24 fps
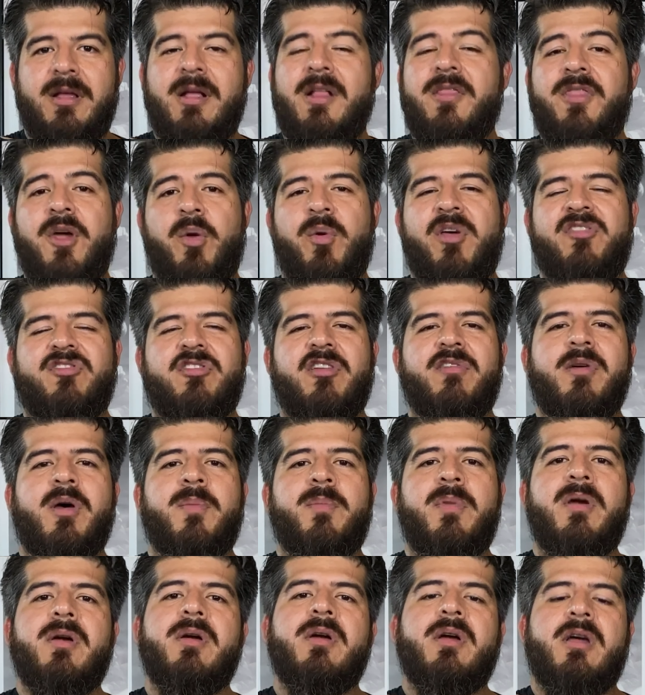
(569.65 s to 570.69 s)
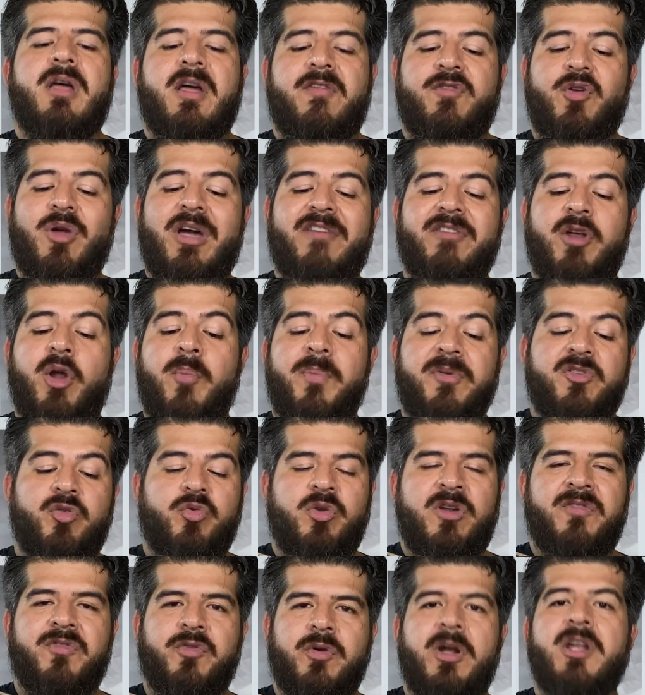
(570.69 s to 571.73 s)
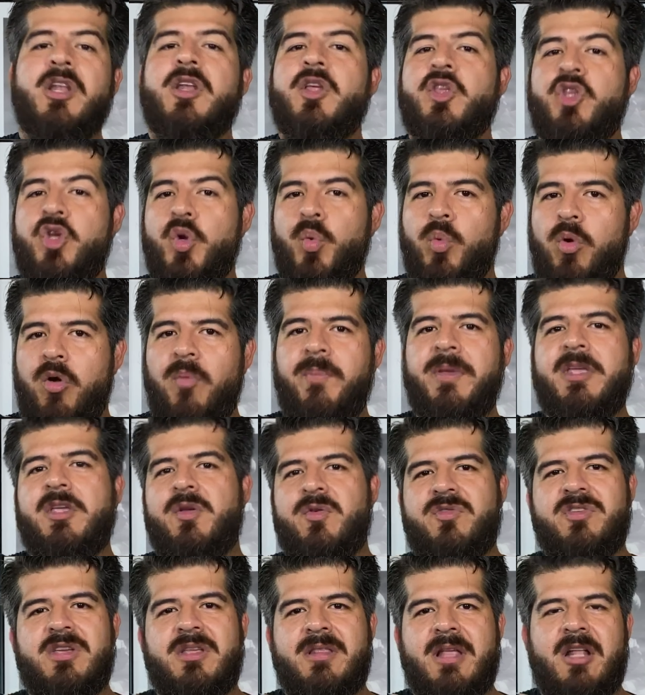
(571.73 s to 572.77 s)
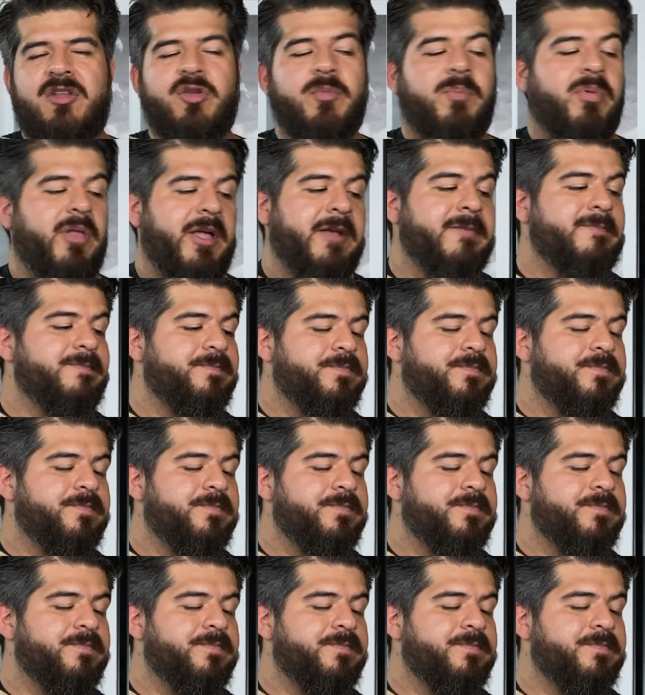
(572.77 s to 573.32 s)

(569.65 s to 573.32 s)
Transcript: The rest of them, if you have an open string for it, you will be using that to play.